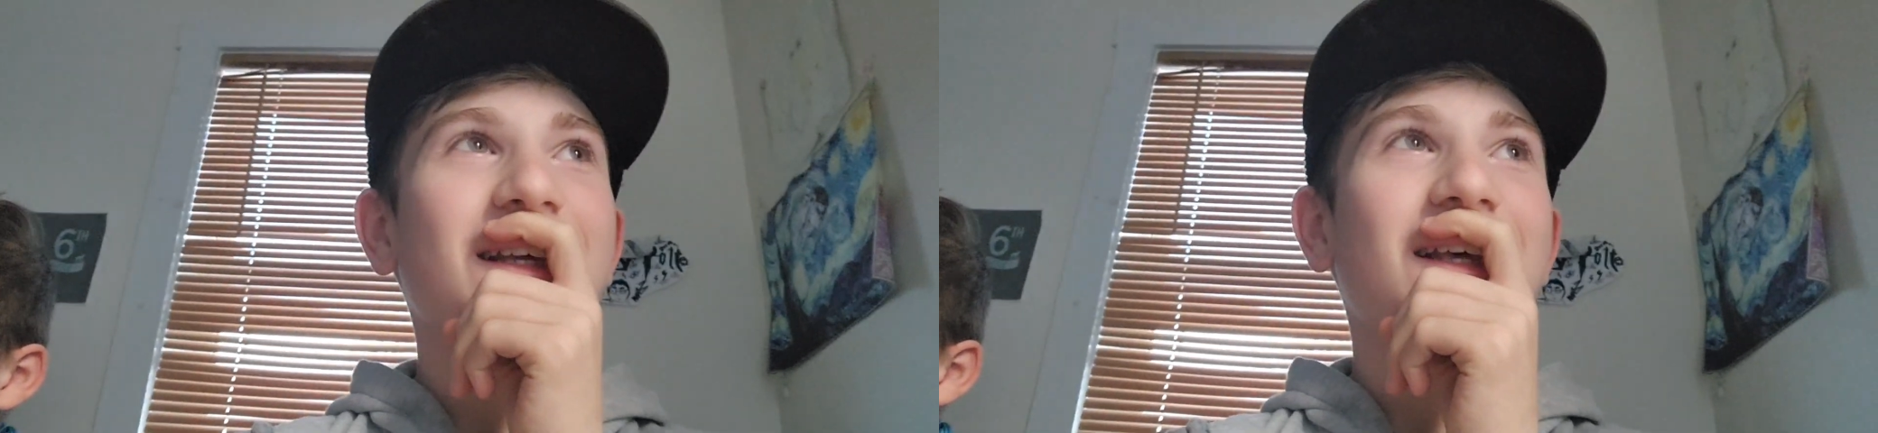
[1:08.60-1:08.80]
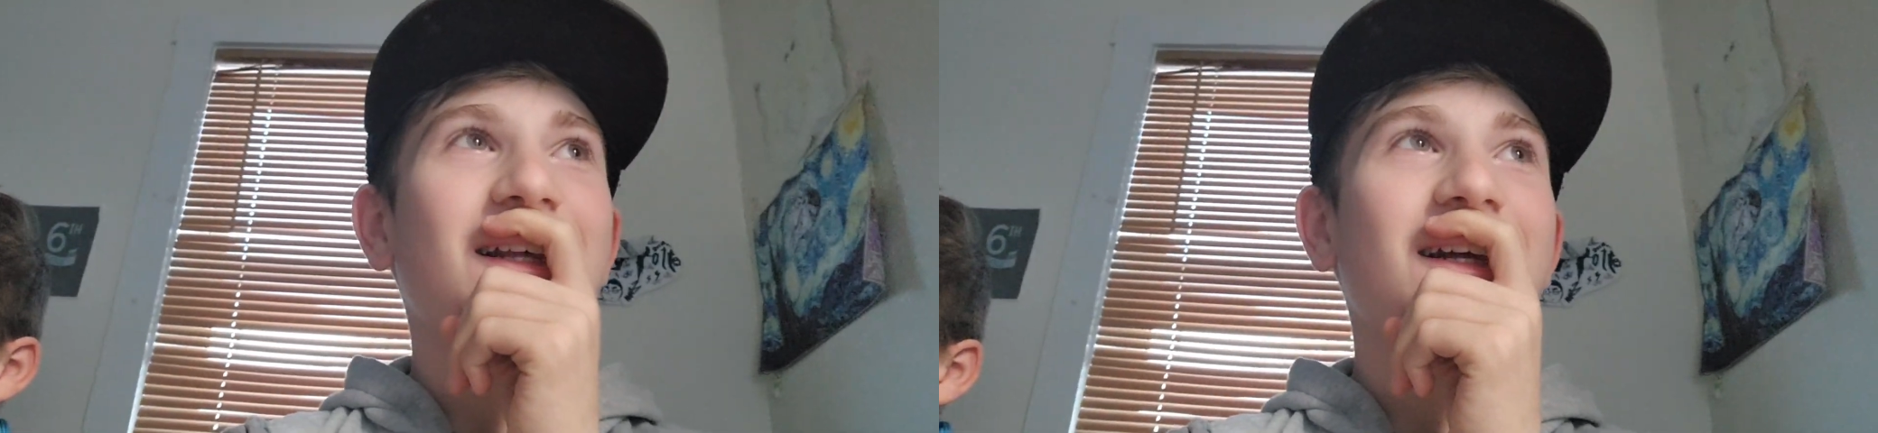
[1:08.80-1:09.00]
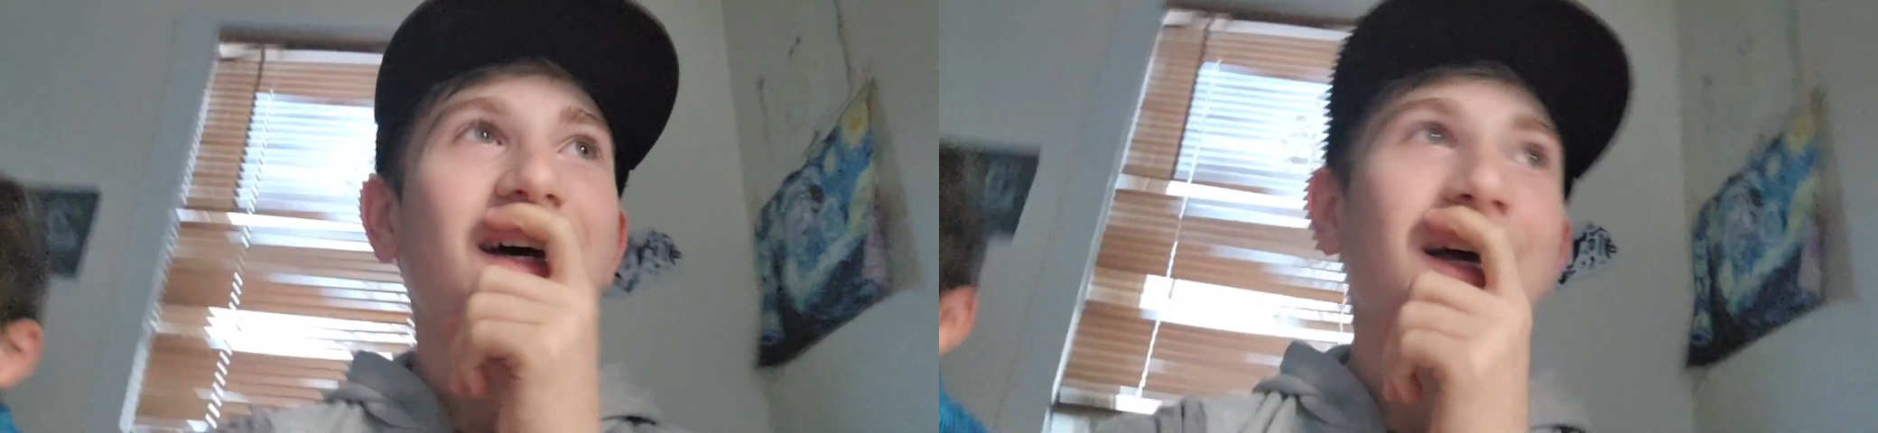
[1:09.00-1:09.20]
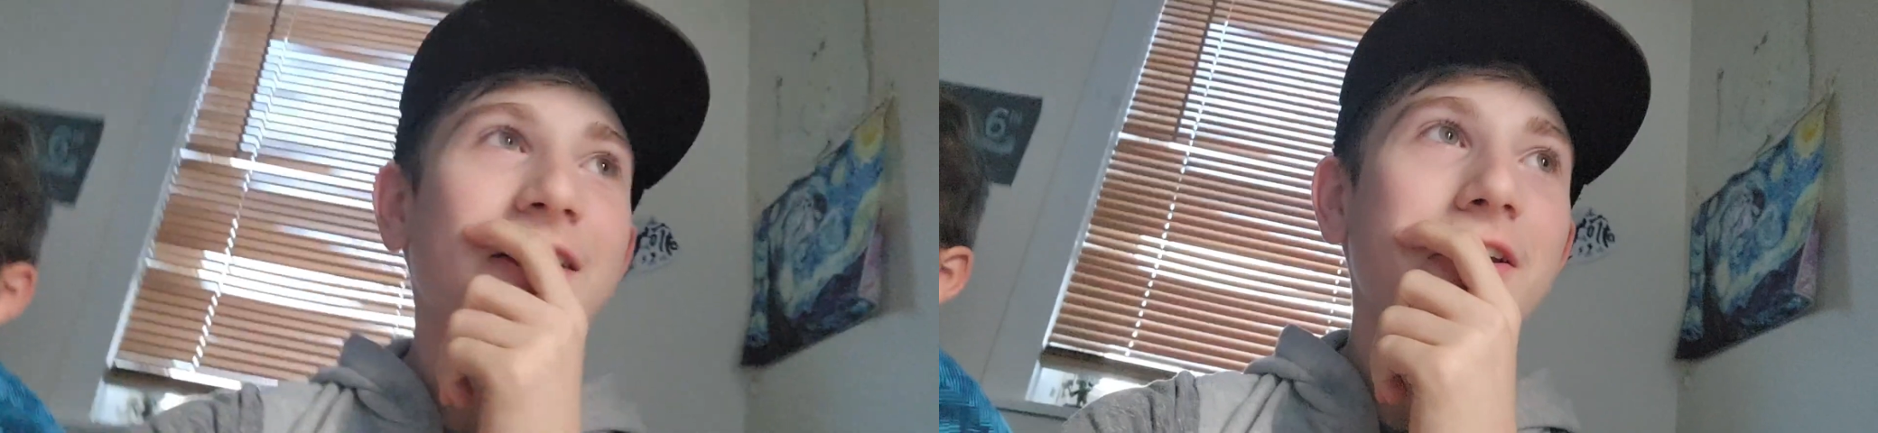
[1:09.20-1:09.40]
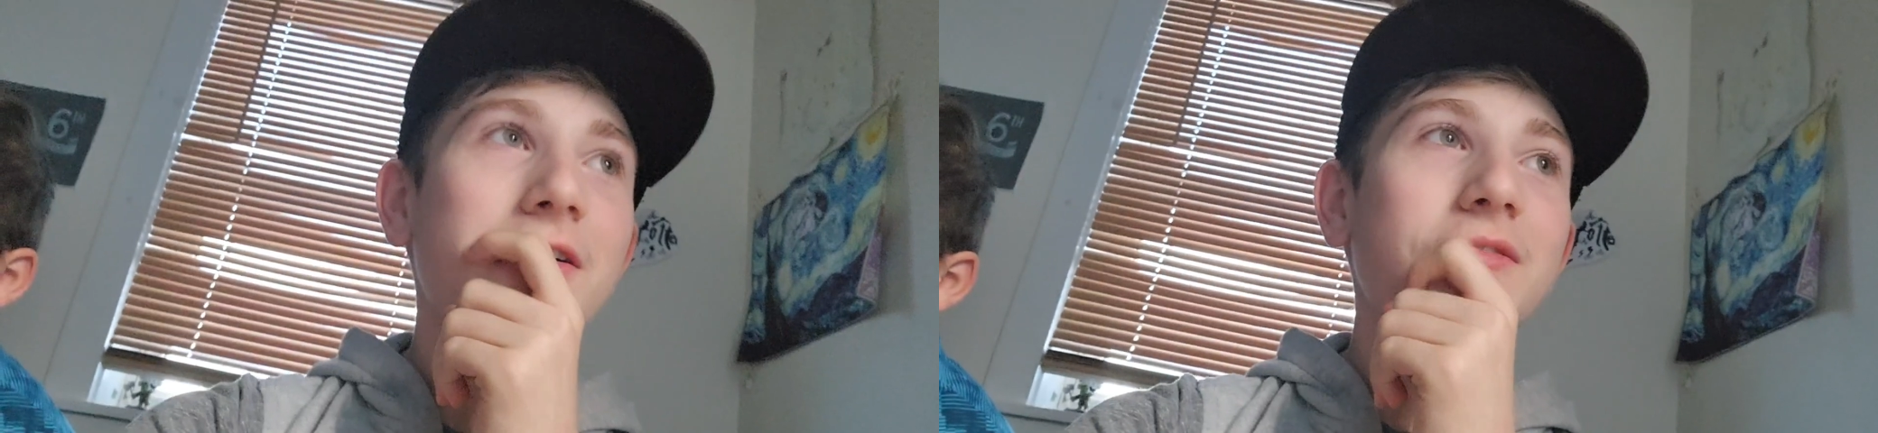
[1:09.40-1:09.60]
And
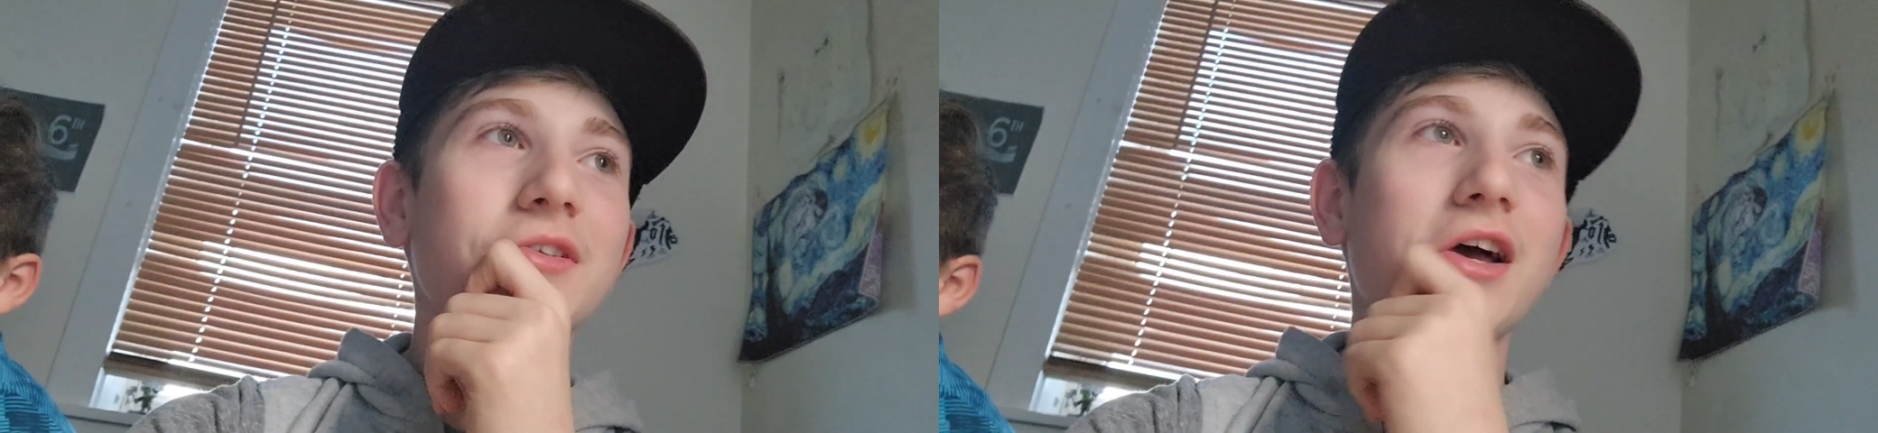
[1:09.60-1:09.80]
I don't